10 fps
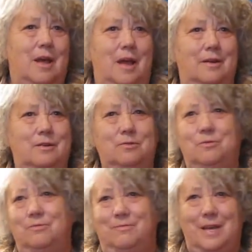and
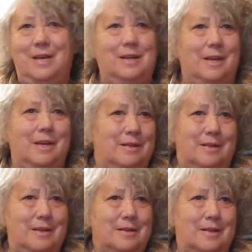do healing and
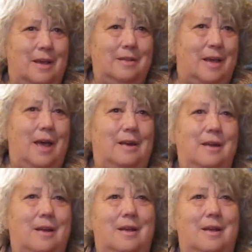things like that.